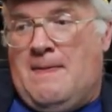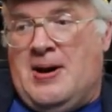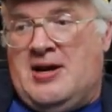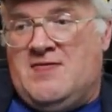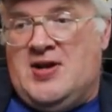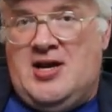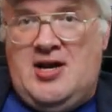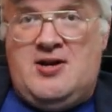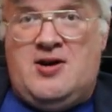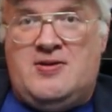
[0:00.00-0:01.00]
But even
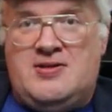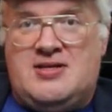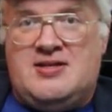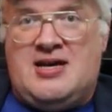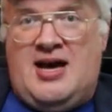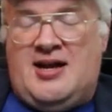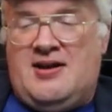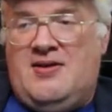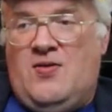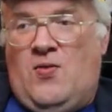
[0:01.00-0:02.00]
he knows
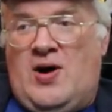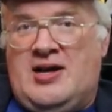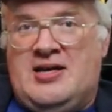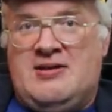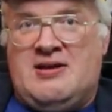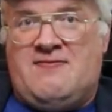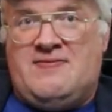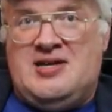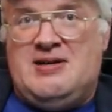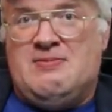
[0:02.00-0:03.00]
that while he, the
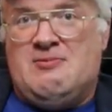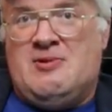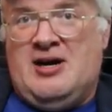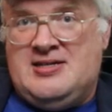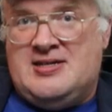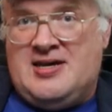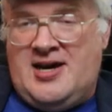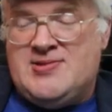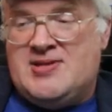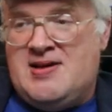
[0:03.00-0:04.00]
team rides and
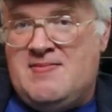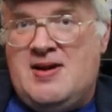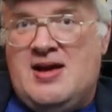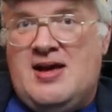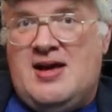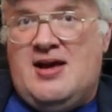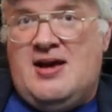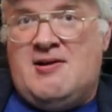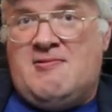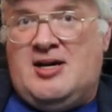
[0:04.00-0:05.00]
dies with him,
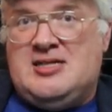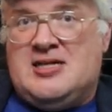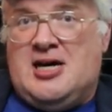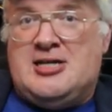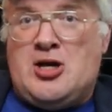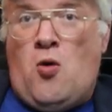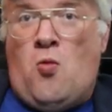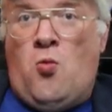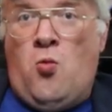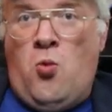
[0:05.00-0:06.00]
it rides and dies
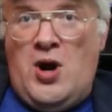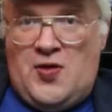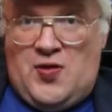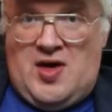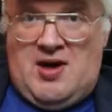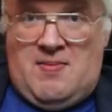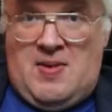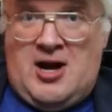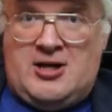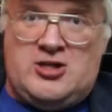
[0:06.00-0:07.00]
with
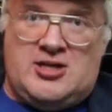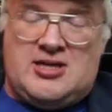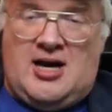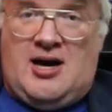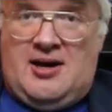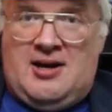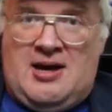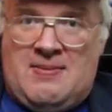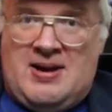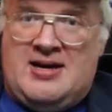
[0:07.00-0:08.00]
him, not just on
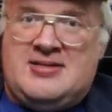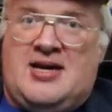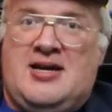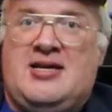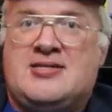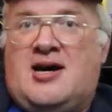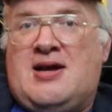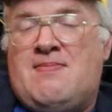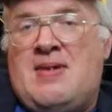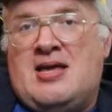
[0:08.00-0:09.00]
him. As in, he's got
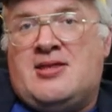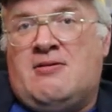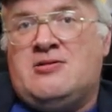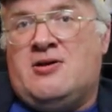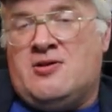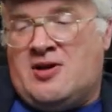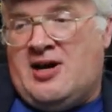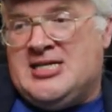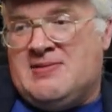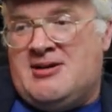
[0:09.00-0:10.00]
to make those other
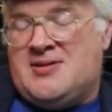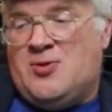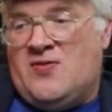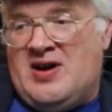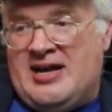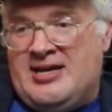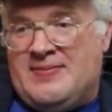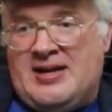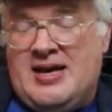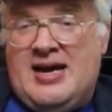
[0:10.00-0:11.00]
guys around him more
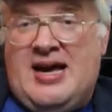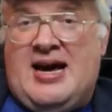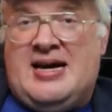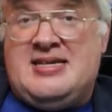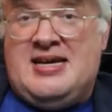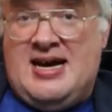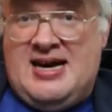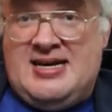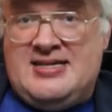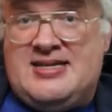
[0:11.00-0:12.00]
valuable, and he
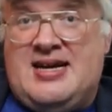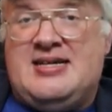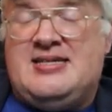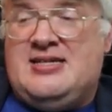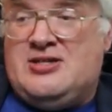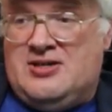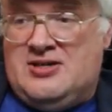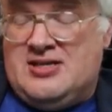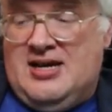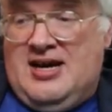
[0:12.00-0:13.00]
has, and he
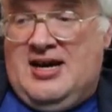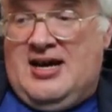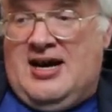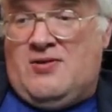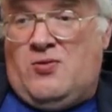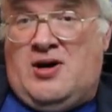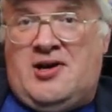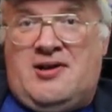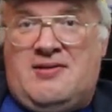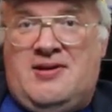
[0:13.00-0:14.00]
does. And
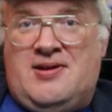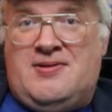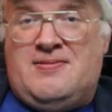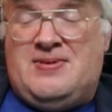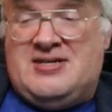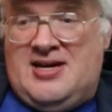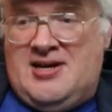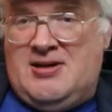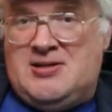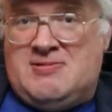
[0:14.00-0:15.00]
while you know
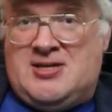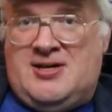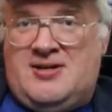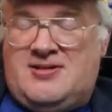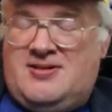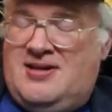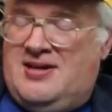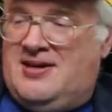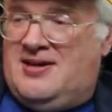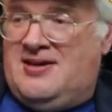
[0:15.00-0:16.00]
Petteri's retired,
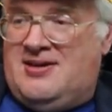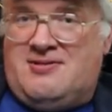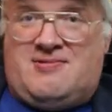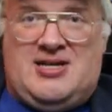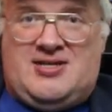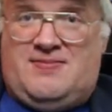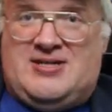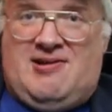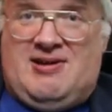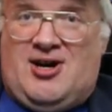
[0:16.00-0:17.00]
uh, you know great dude
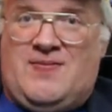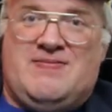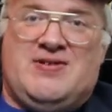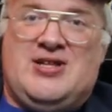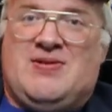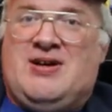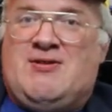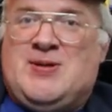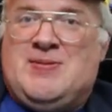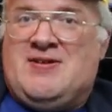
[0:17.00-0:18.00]
Petteri Koponen, by the way,
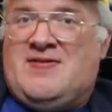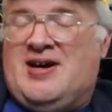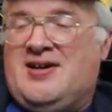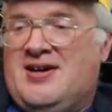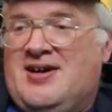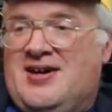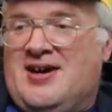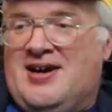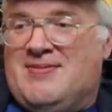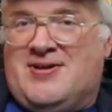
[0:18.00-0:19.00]
always been a big fan.
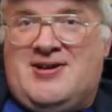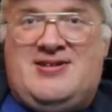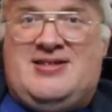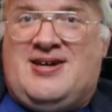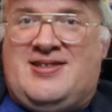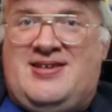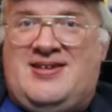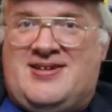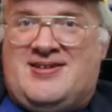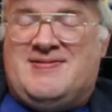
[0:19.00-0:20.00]
Uh, more because he's got the
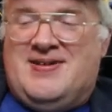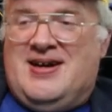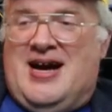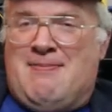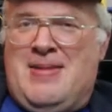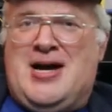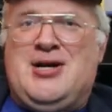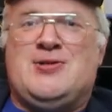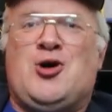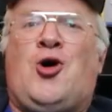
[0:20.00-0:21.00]
you know a man
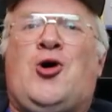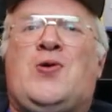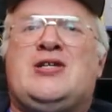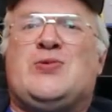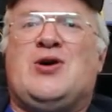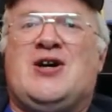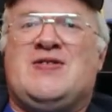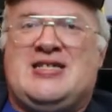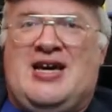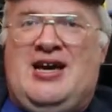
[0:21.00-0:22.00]
who was always aware of
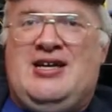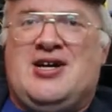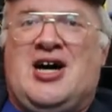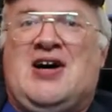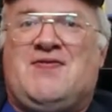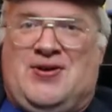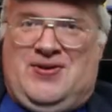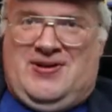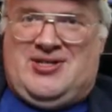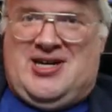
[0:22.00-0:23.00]
his age off the
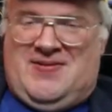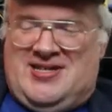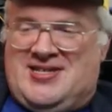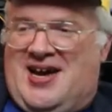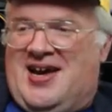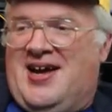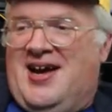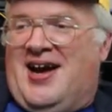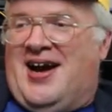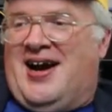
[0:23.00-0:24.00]
court, shall we say,
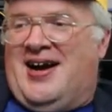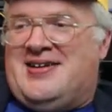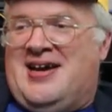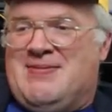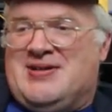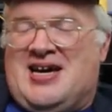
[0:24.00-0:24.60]
and able